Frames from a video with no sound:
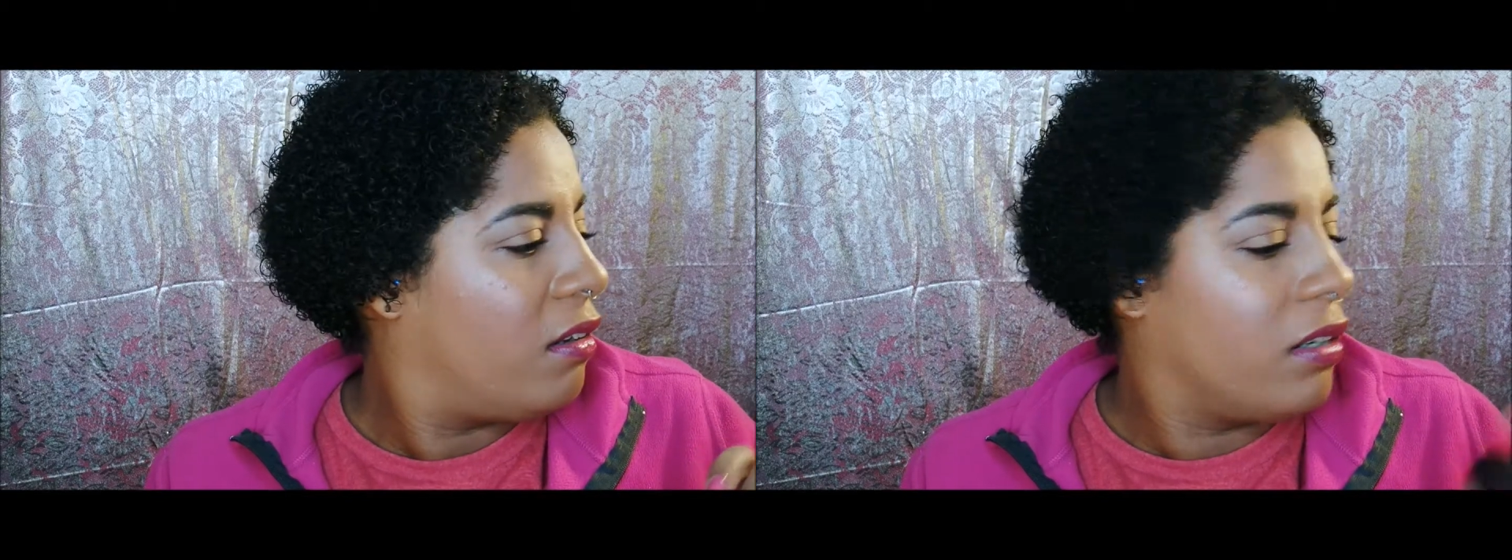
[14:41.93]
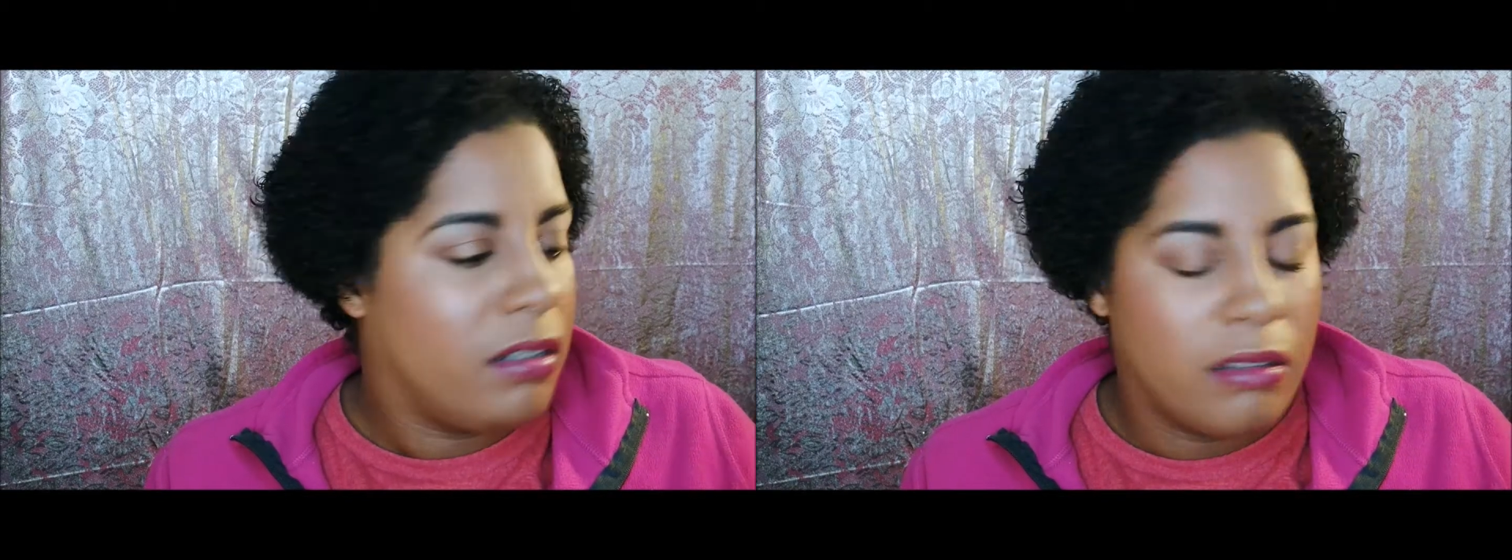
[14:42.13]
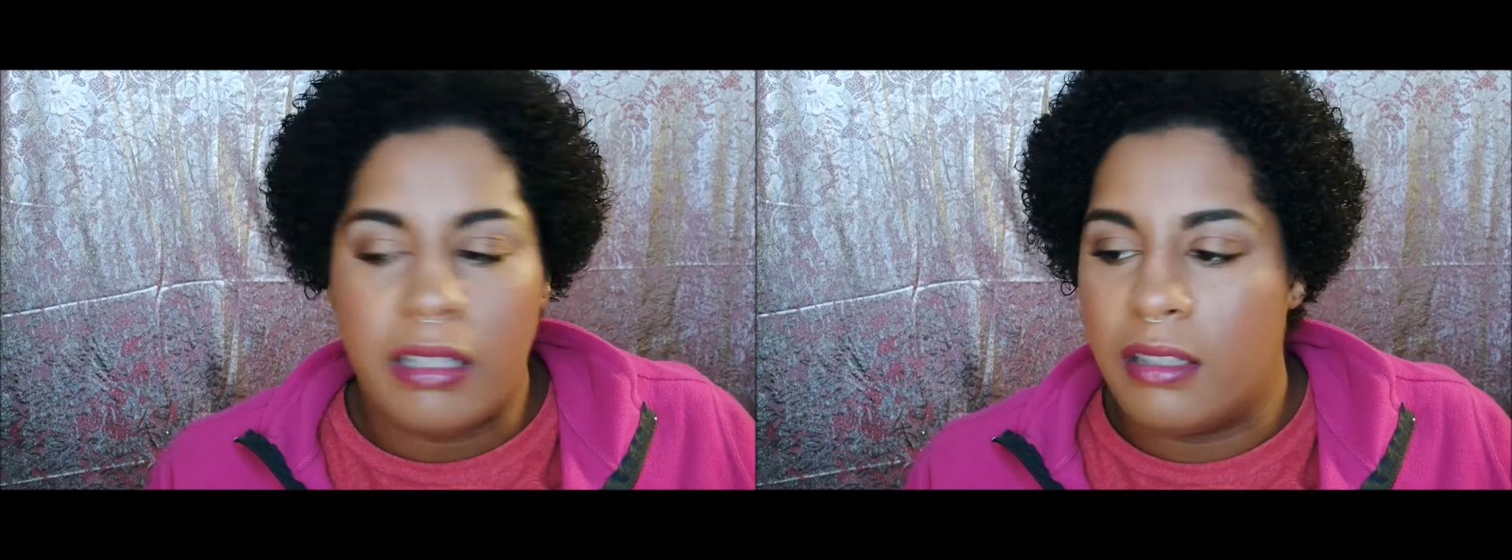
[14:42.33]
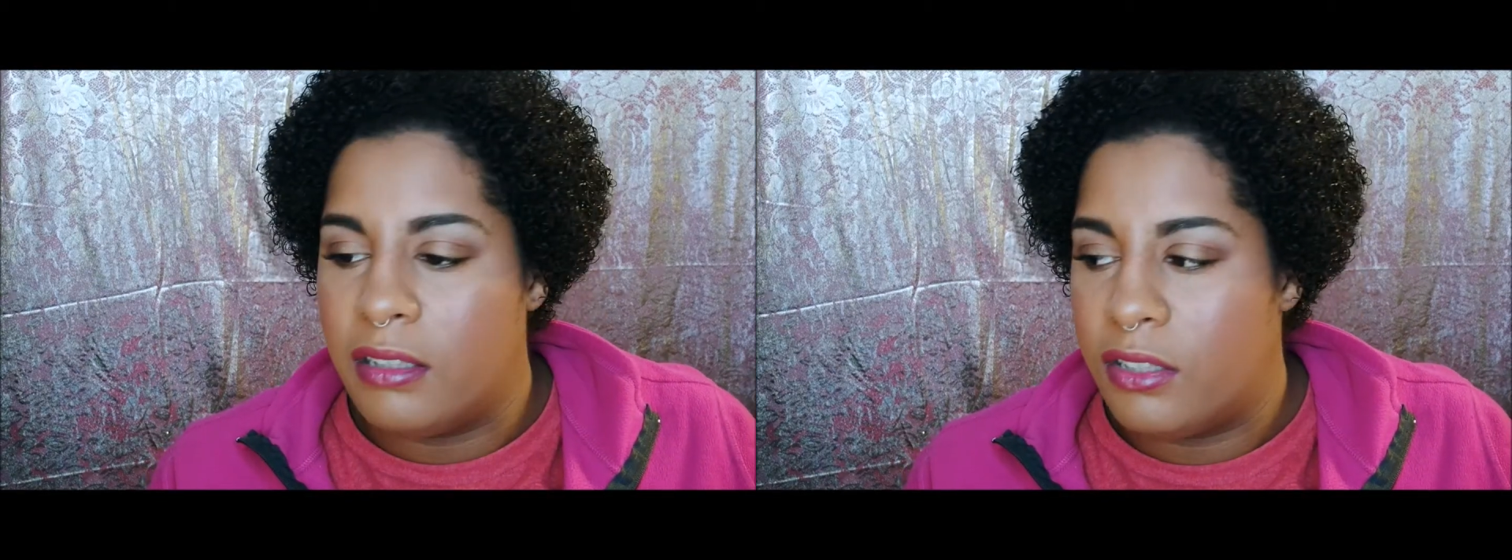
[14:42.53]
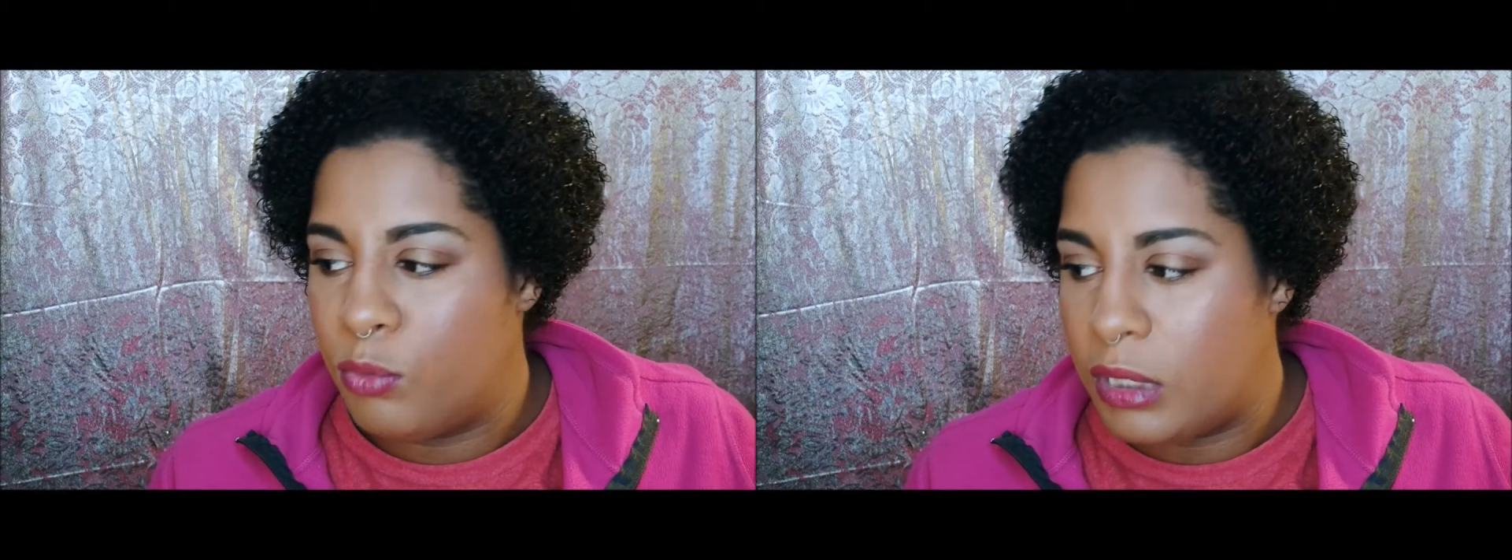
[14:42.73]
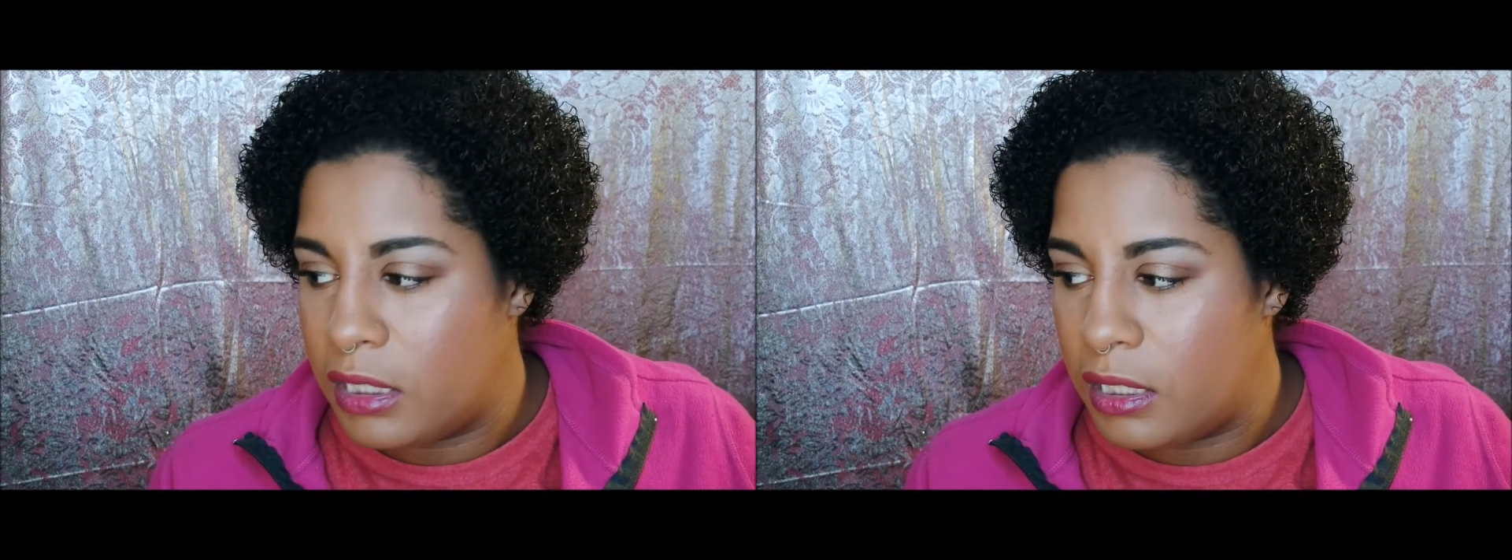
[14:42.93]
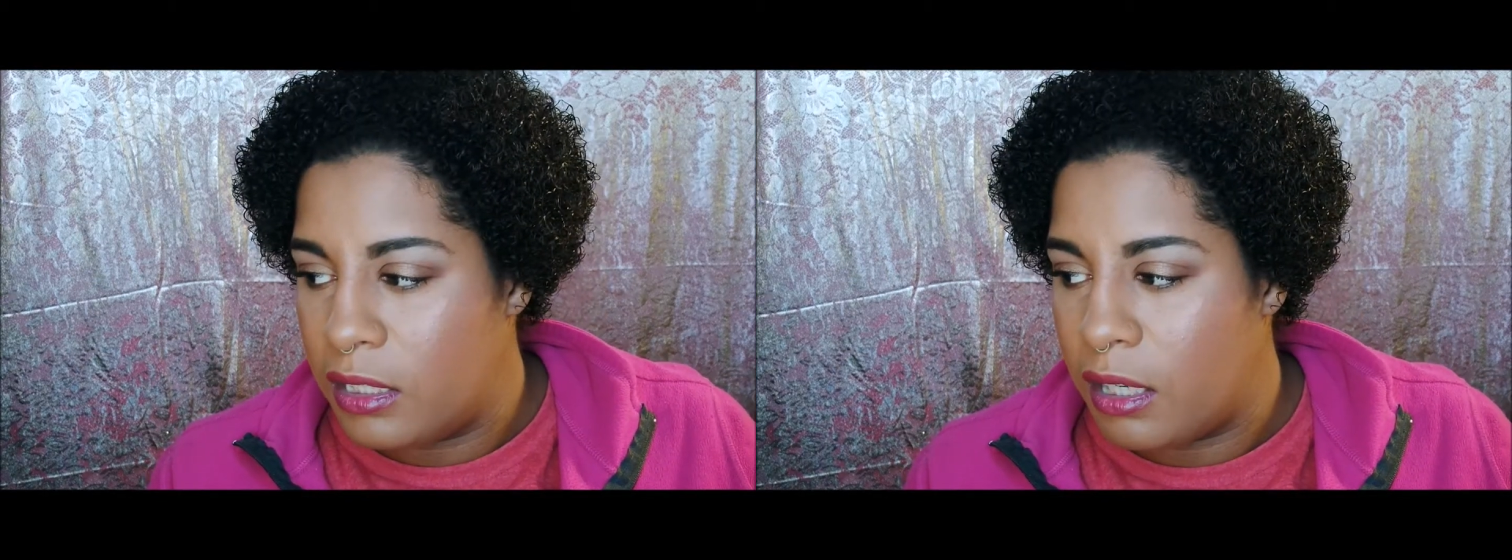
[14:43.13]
earlier this week.